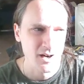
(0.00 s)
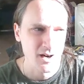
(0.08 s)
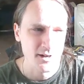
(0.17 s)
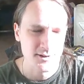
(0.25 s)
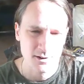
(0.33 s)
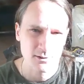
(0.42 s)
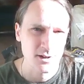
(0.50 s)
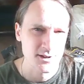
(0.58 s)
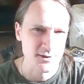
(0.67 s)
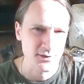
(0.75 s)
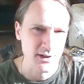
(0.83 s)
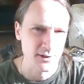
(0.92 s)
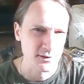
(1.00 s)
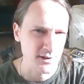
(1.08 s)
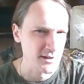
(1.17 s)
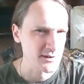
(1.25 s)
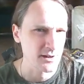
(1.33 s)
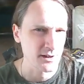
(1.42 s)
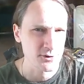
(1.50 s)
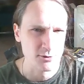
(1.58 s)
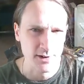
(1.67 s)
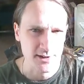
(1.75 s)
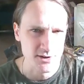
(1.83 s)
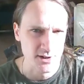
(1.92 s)
I don't like to think of it as like
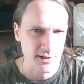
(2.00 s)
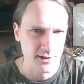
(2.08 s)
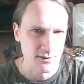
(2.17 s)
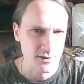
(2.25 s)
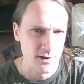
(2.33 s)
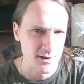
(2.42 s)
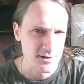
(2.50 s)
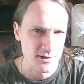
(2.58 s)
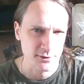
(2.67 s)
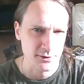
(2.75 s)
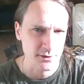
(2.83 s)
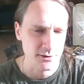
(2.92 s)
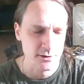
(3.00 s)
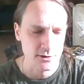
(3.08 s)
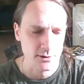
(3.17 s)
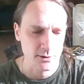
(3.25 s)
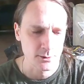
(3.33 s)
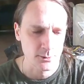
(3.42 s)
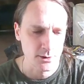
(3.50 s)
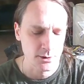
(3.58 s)
tragic that I suffered. You know.